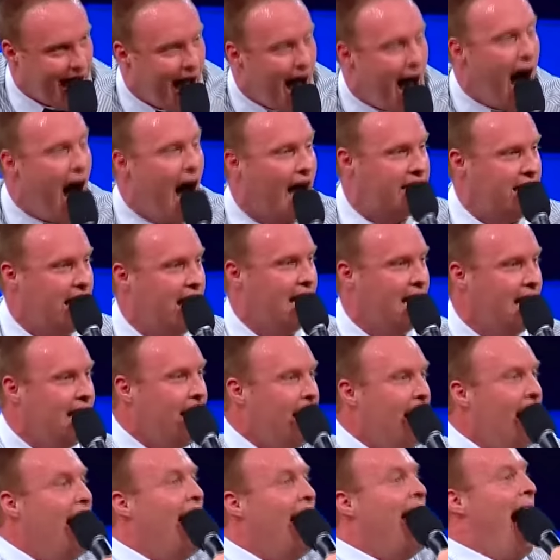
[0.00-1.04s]
God.
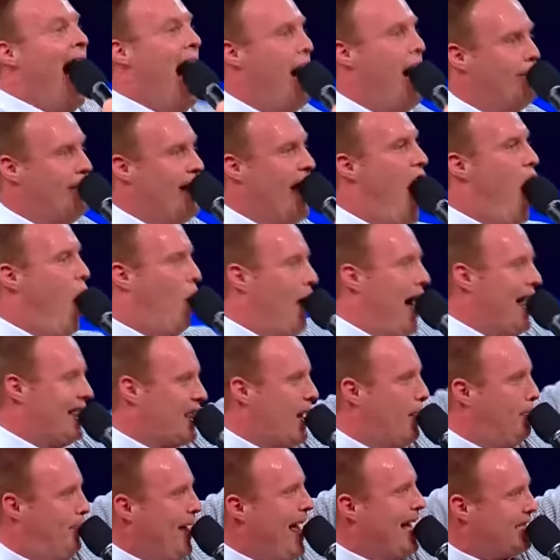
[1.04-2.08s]
How many of y'all want
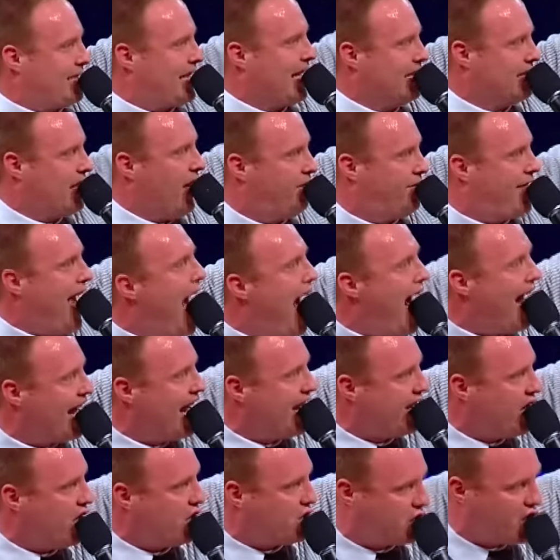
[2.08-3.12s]
the blessings of God
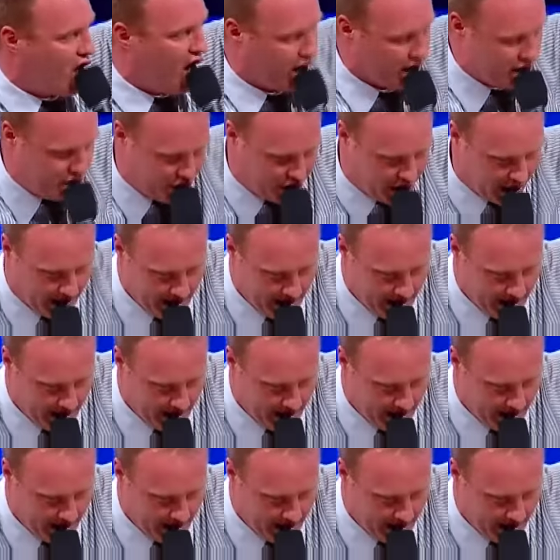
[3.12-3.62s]
on your church?